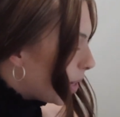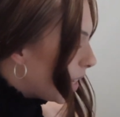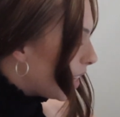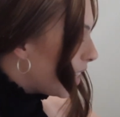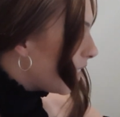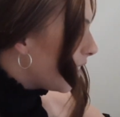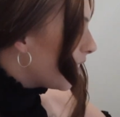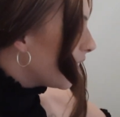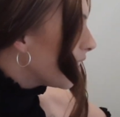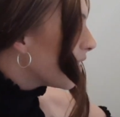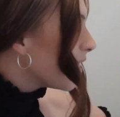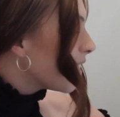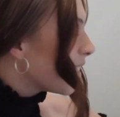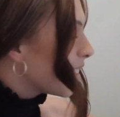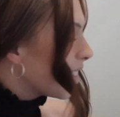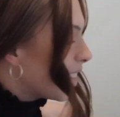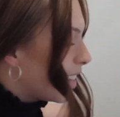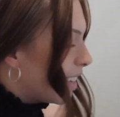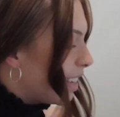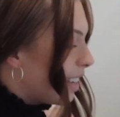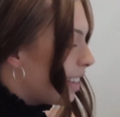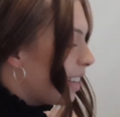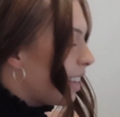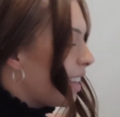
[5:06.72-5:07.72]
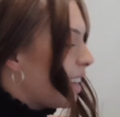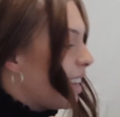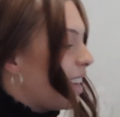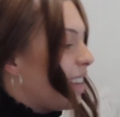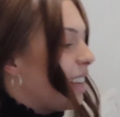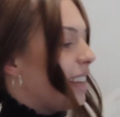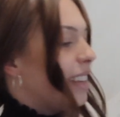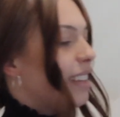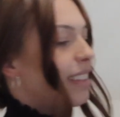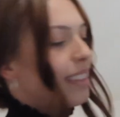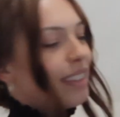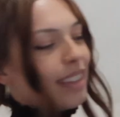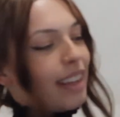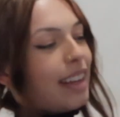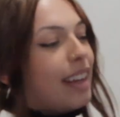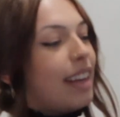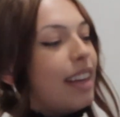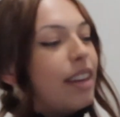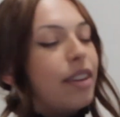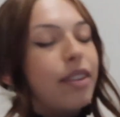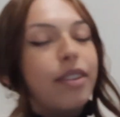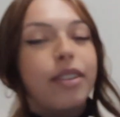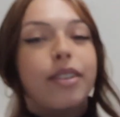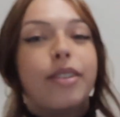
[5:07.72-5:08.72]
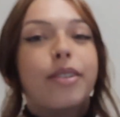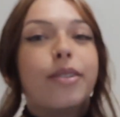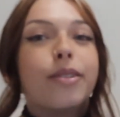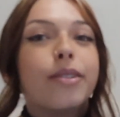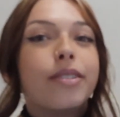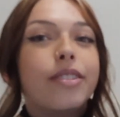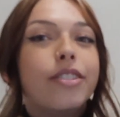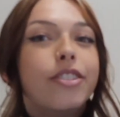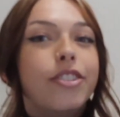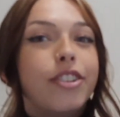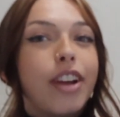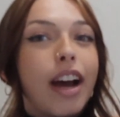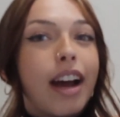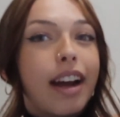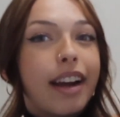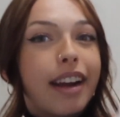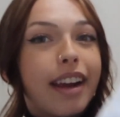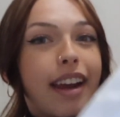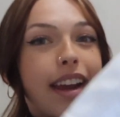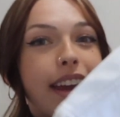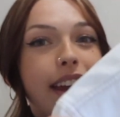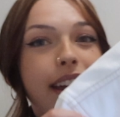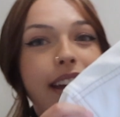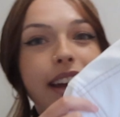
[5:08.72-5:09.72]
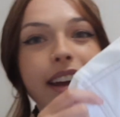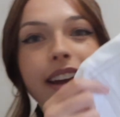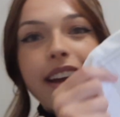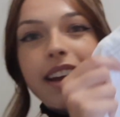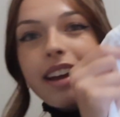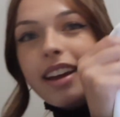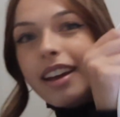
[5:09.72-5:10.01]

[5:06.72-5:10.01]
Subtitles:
piece is a new jacket.